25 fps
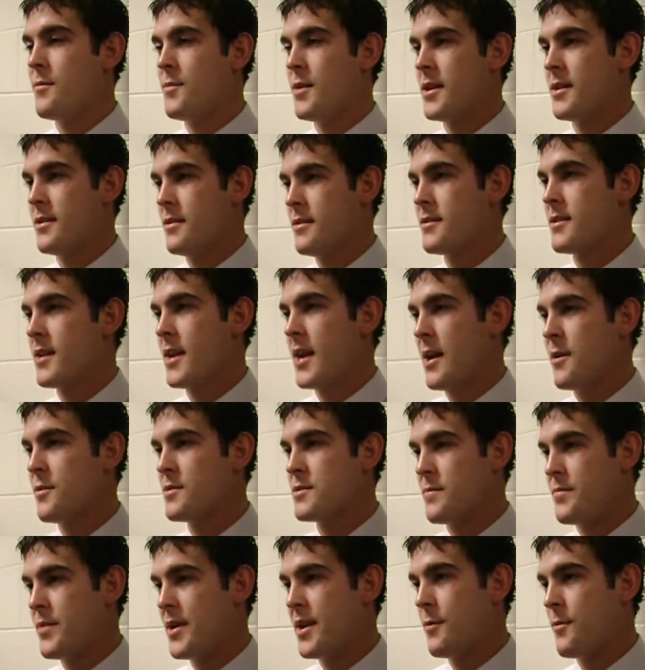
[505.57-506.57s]
But tonight
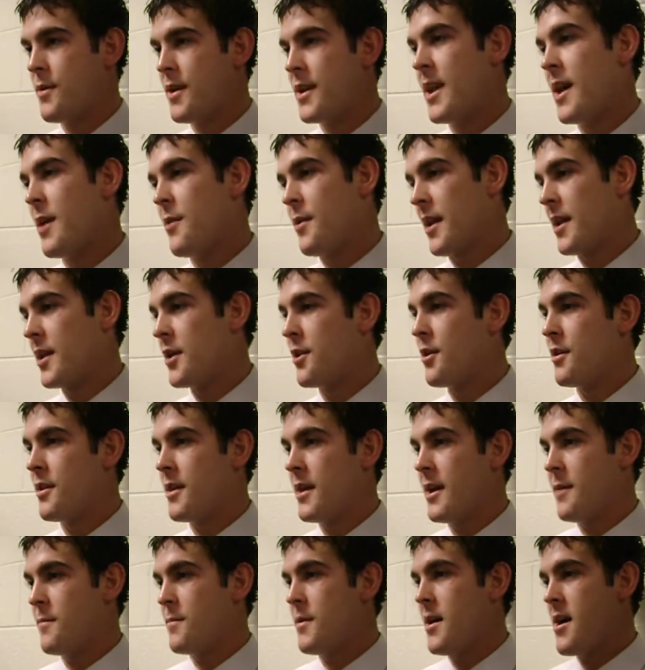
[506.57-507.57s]
was a big win. Now we got to go to
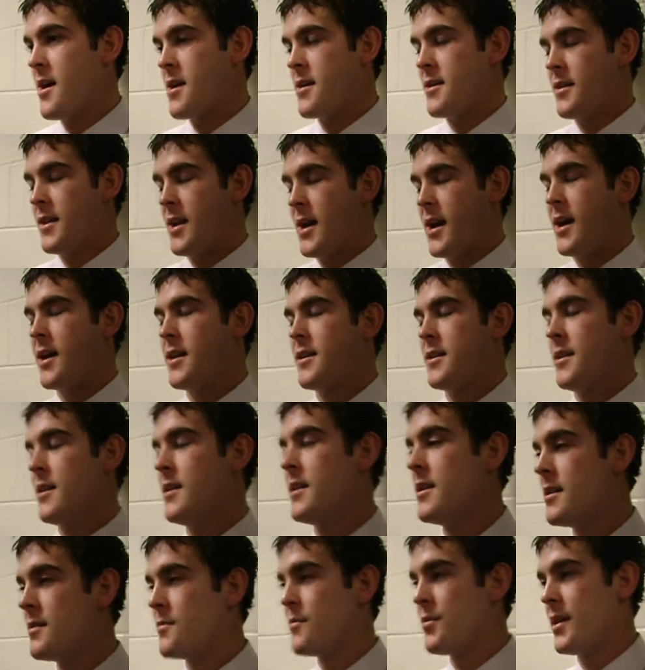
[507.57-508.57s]
their barn and
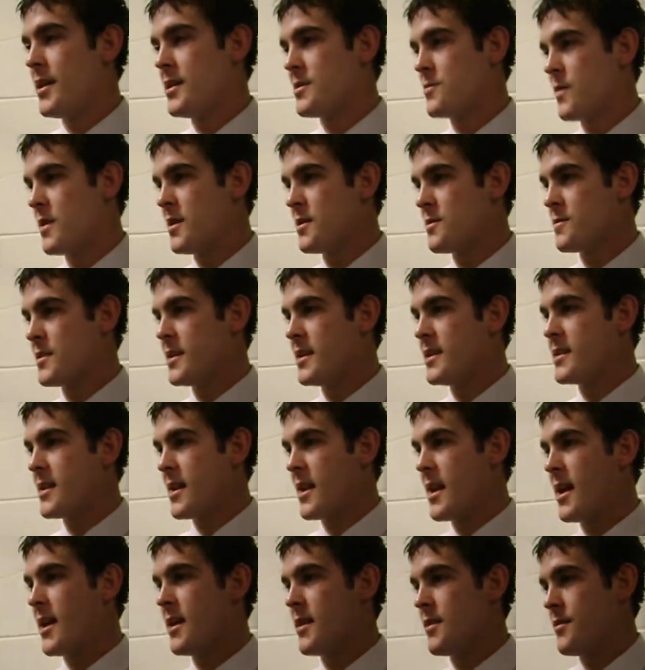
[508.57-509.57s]
play as well as we did
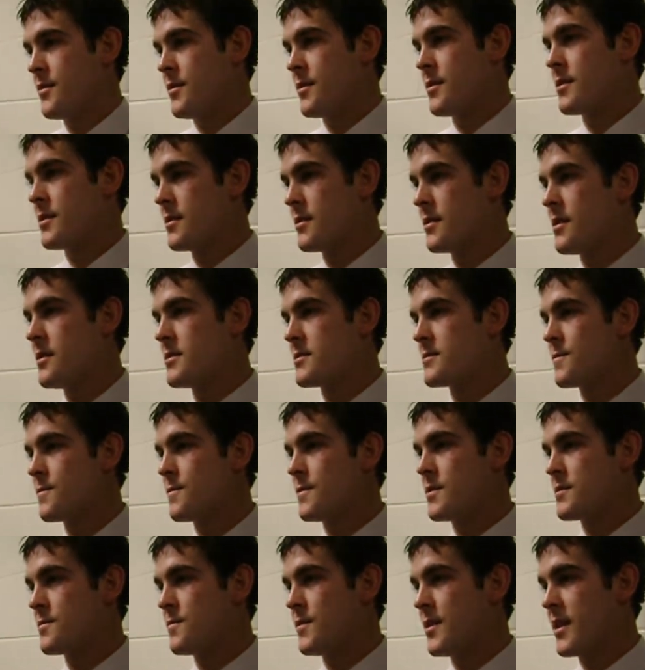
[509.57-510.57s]
tonight. This
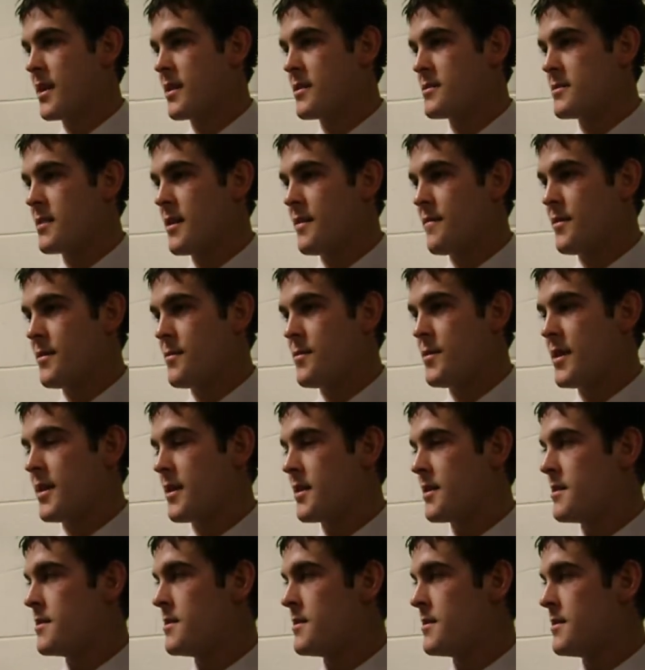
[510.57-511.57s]
weekend is definitely big.